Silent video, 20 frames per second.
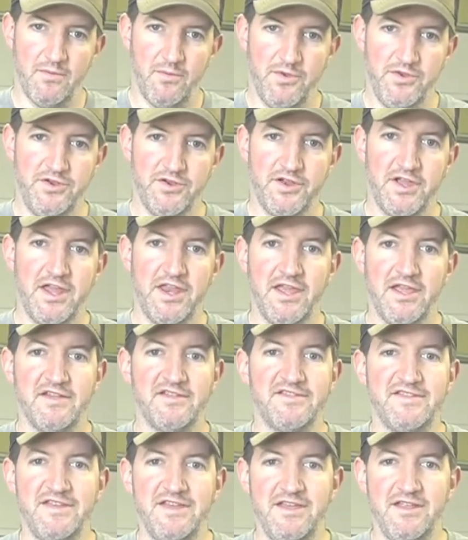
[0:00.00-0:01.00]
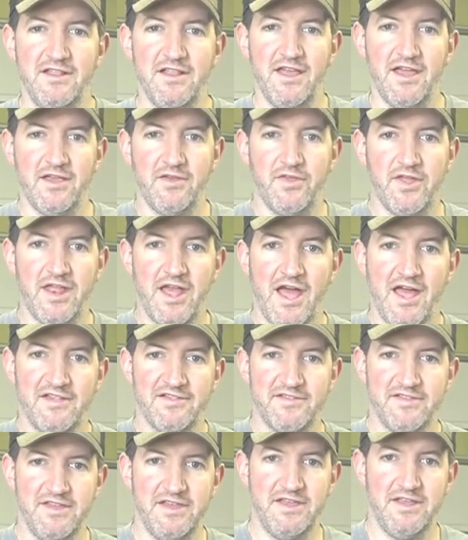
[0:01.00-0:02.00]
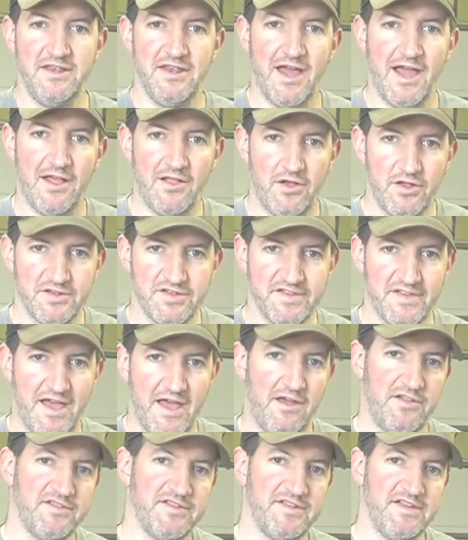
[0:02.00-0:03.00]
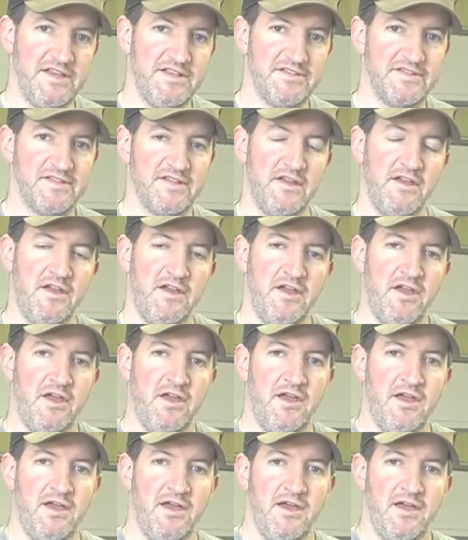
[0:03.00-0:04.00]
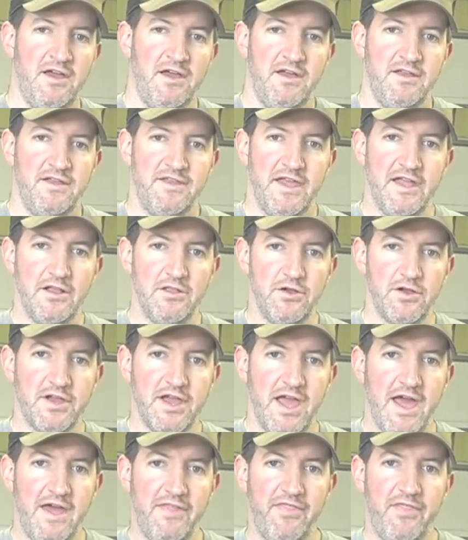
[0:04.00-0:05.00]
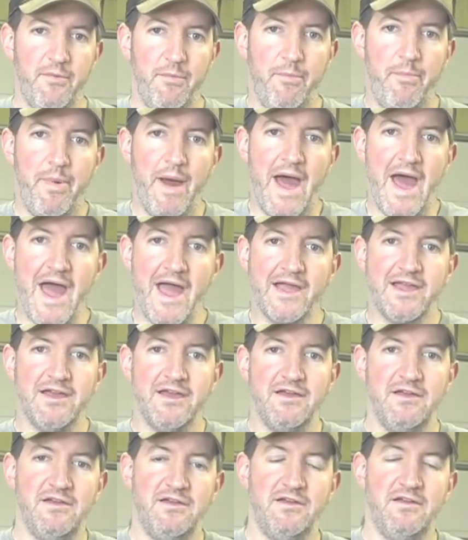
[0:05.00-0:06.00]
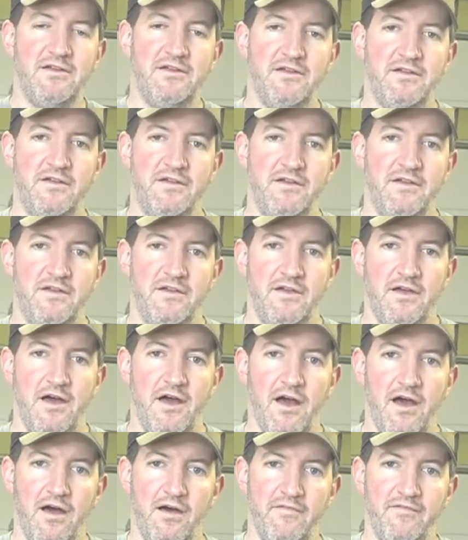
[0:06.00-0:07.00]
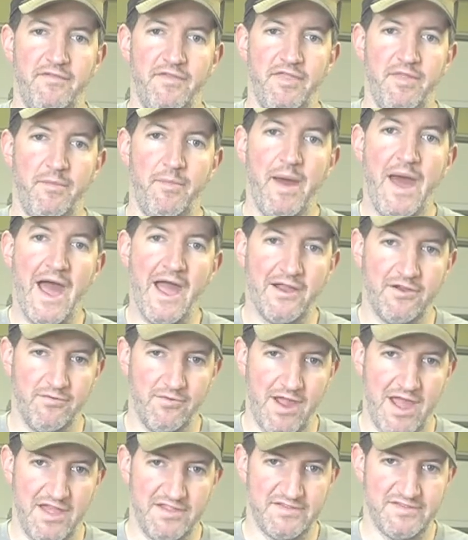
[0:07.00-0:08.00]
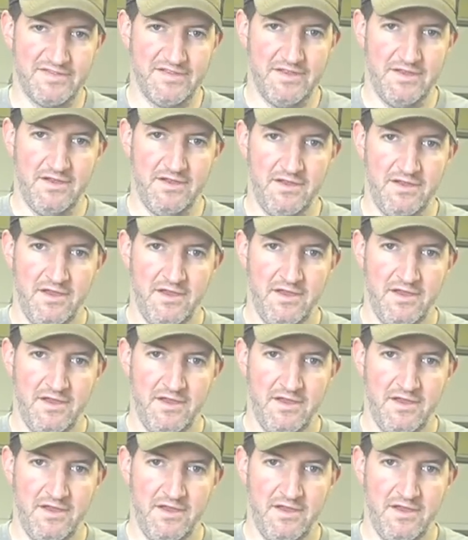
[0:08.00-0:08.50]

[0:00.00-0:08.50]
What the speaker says: When you're getting a seat like that has the nylon style seats, take a look at the back of the backrest.